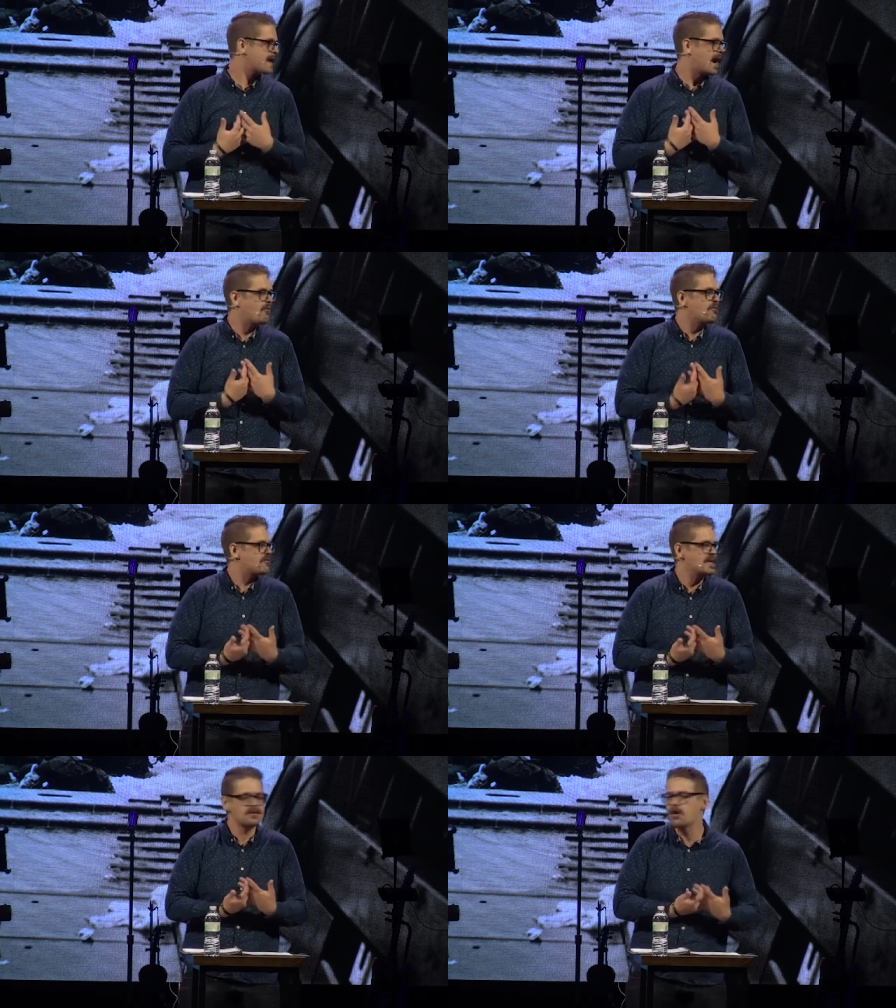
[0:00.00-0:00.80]
How will
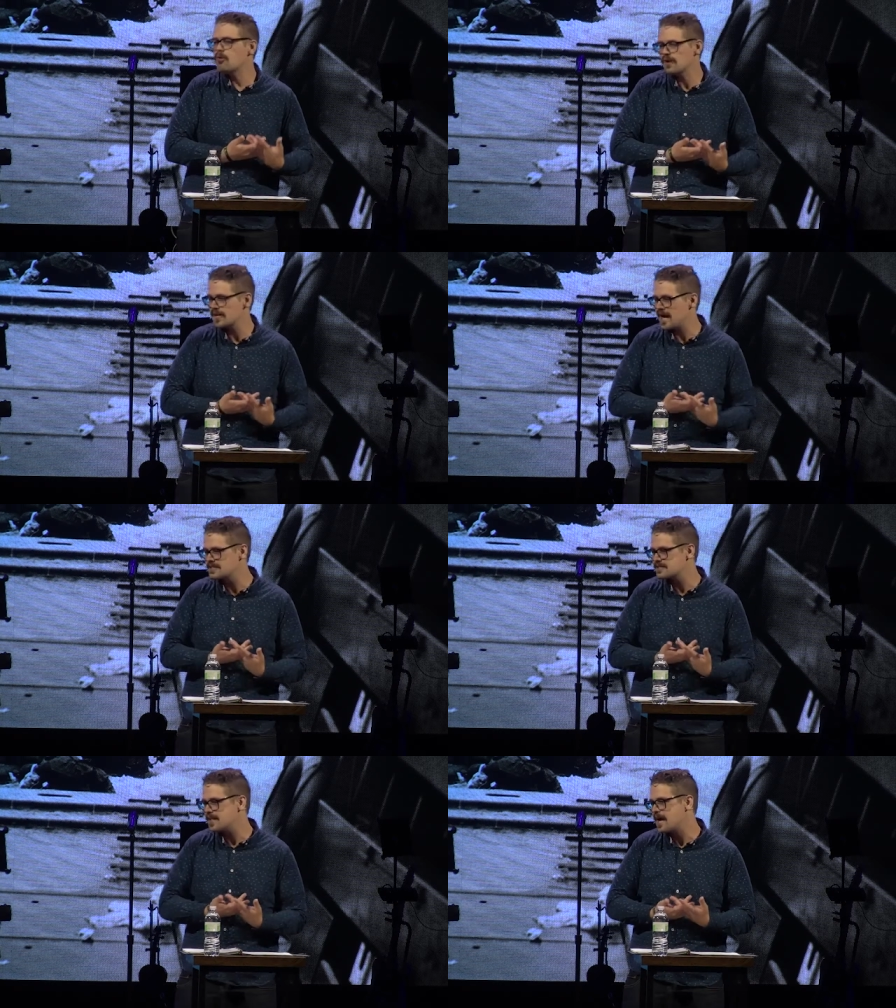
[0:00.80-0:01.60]
they know what
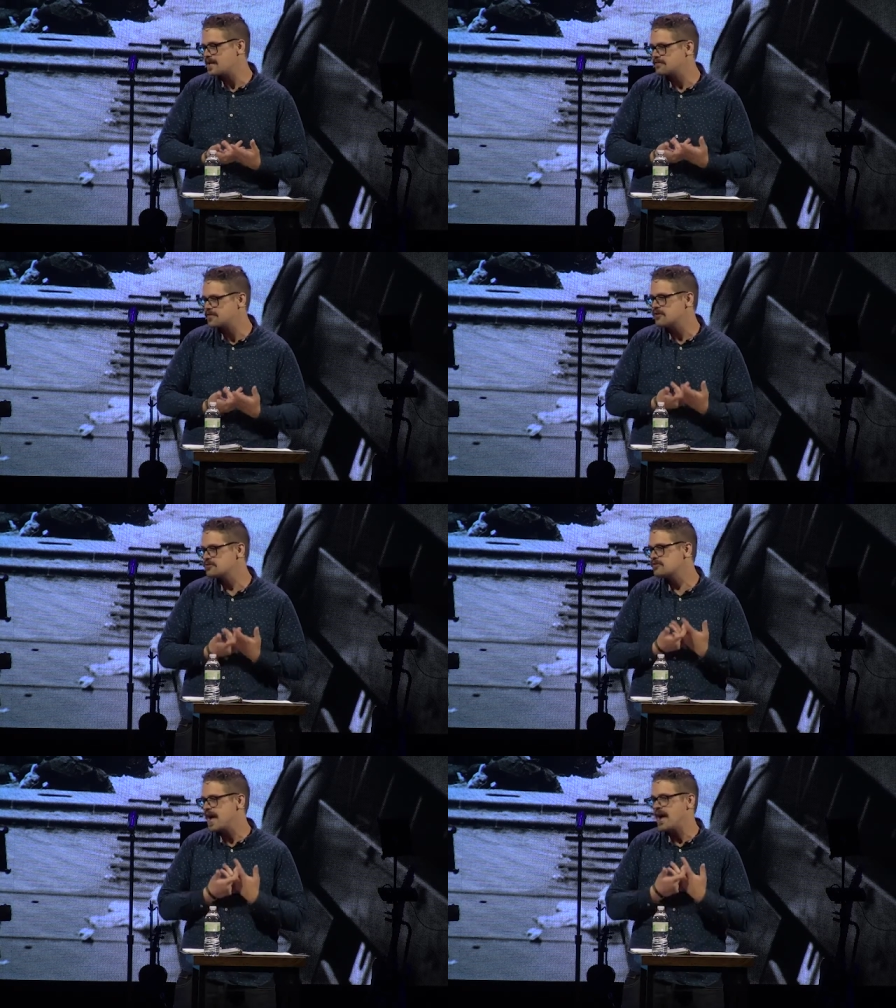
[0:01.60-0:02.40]
God is like if
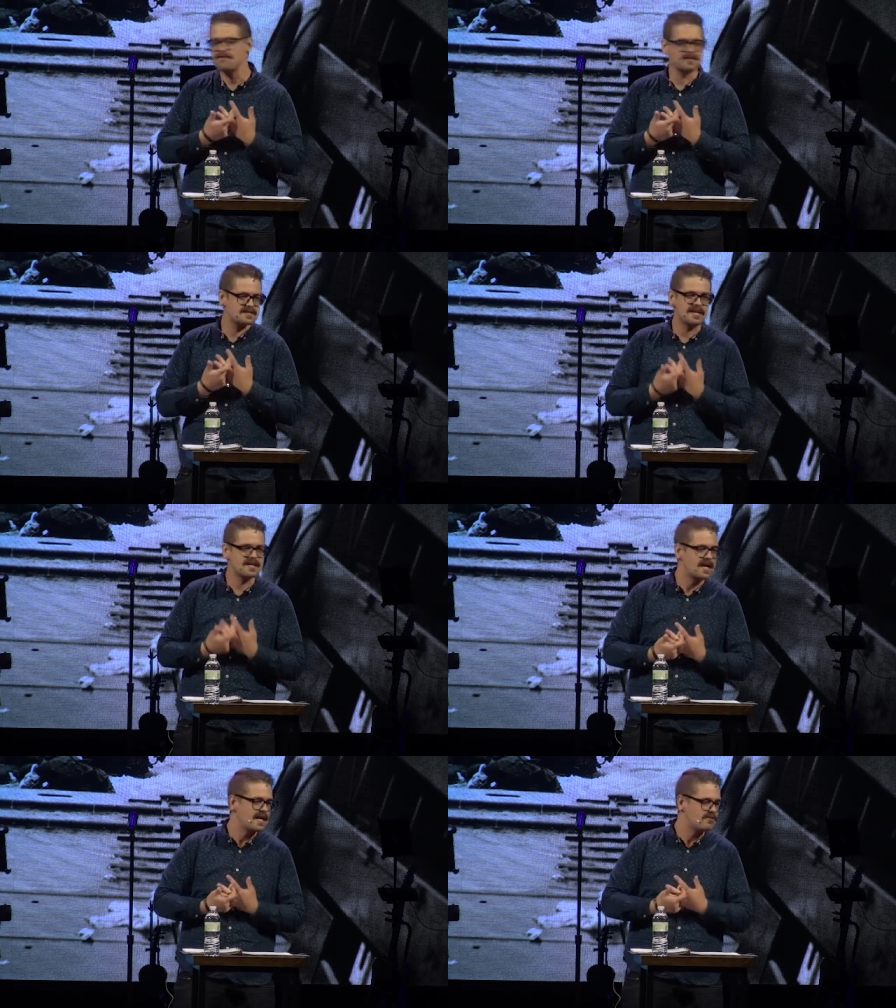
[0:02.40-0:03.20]
those who have his
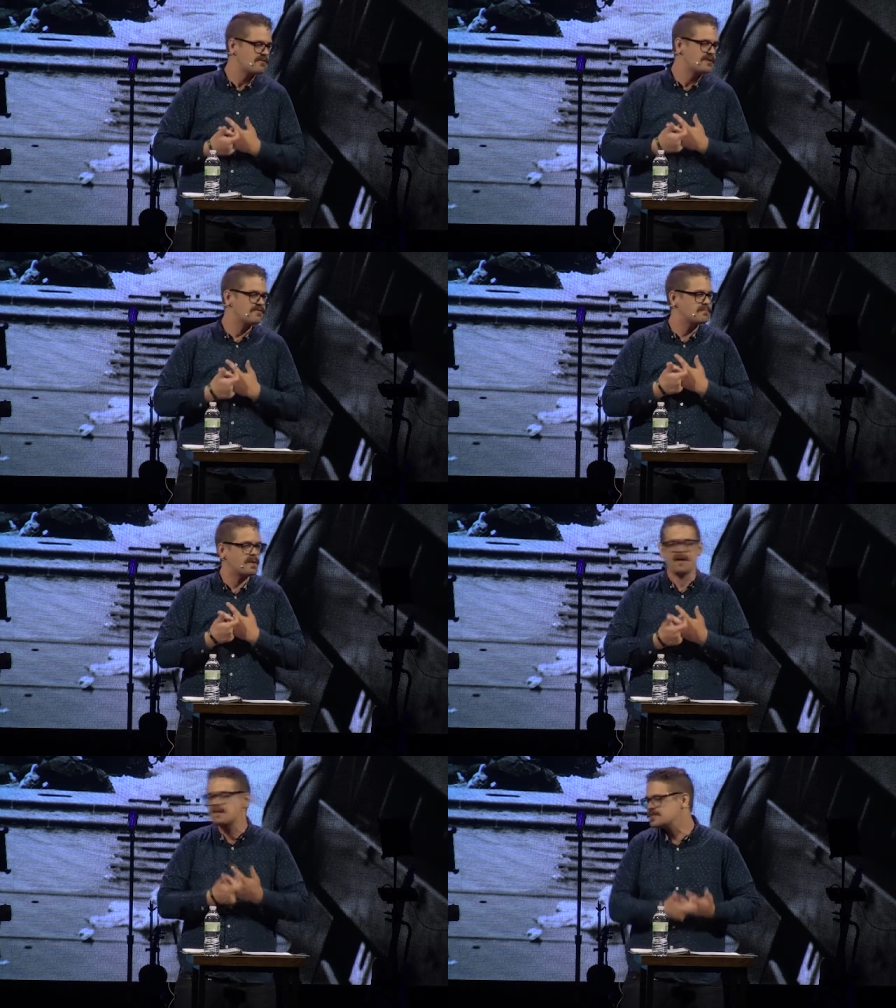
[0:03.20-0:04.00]
DNA don't even
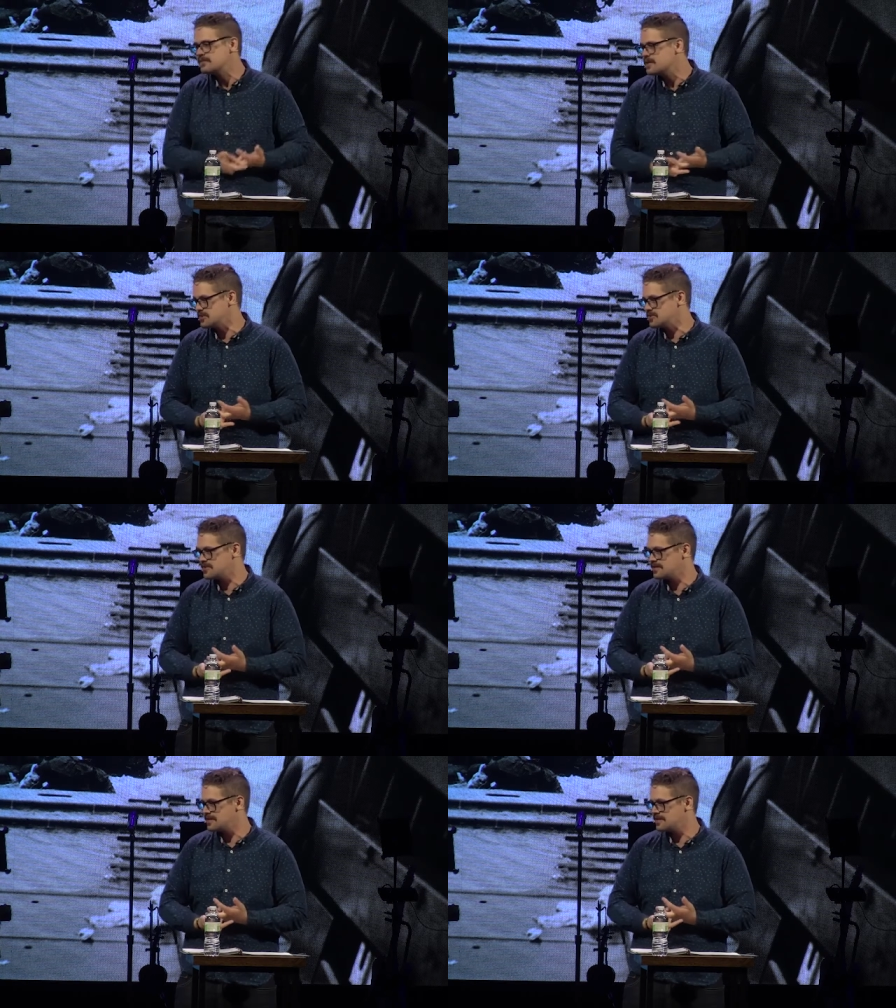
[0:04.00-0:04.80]
bear his image?